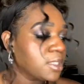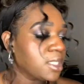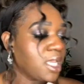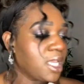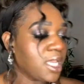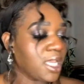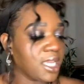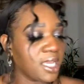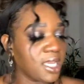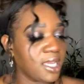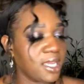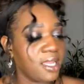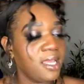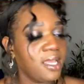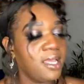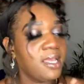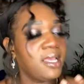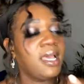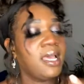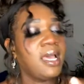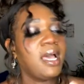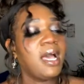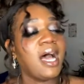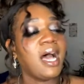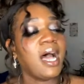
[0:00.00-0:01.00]
And
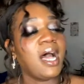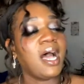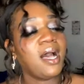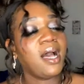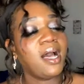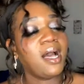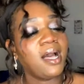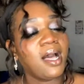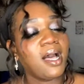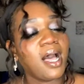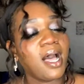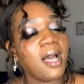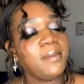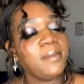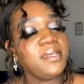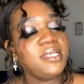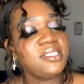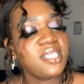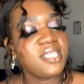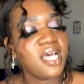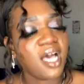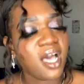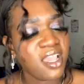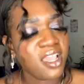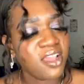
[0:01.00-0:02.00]
I be
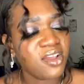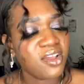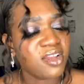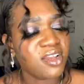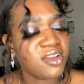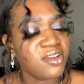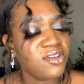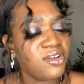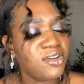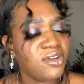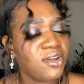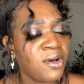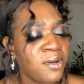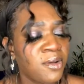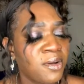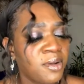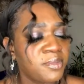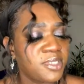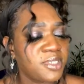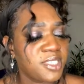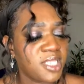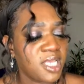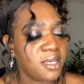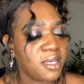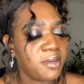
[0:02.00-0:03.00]
tired, you know what
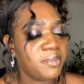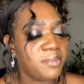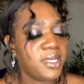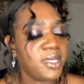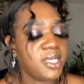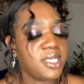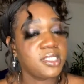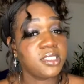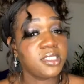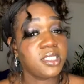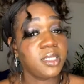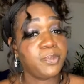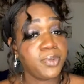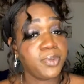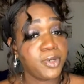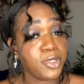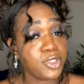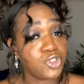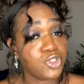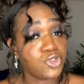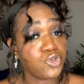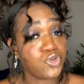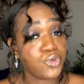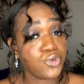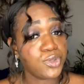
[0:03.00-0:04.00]
I'm saying? But to
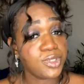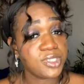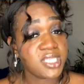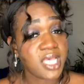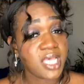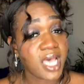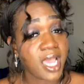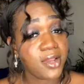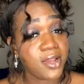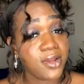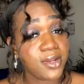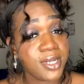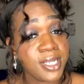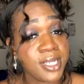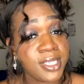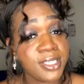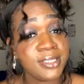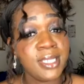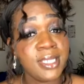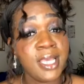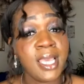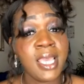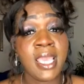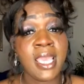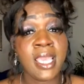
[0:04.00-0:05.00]
push through the
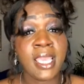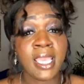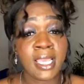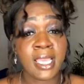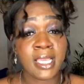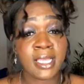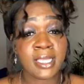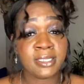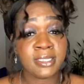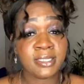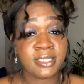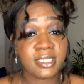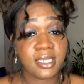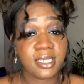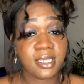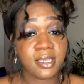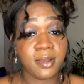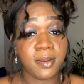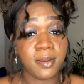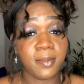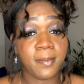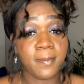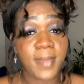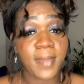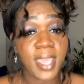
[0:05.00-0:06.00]
tiredness and
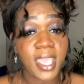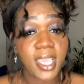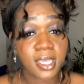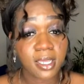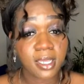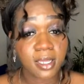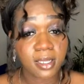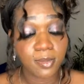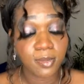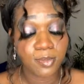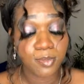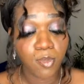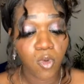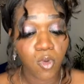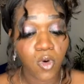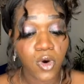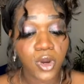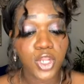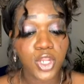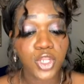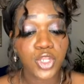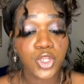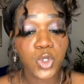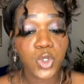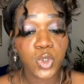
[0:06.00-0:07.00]
to make
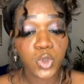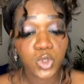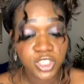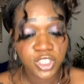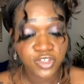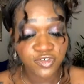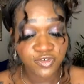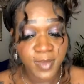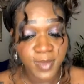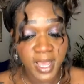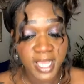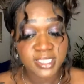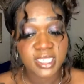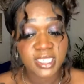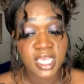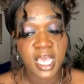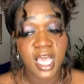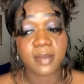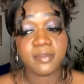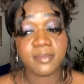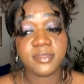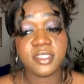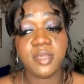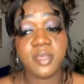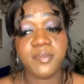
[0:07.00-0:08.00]
more use of my
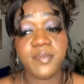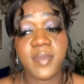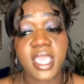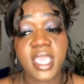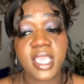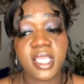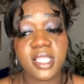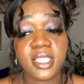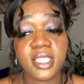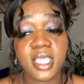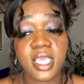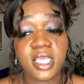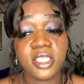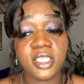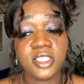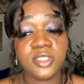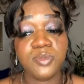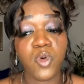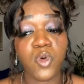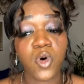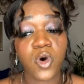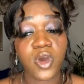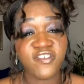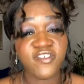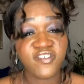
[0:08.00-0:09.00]
time, to make things
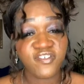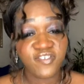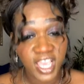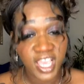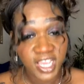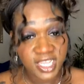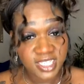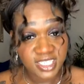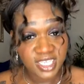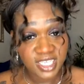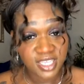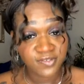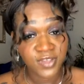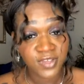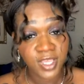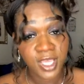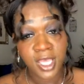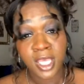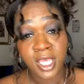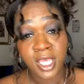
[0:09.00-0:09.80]
more effective,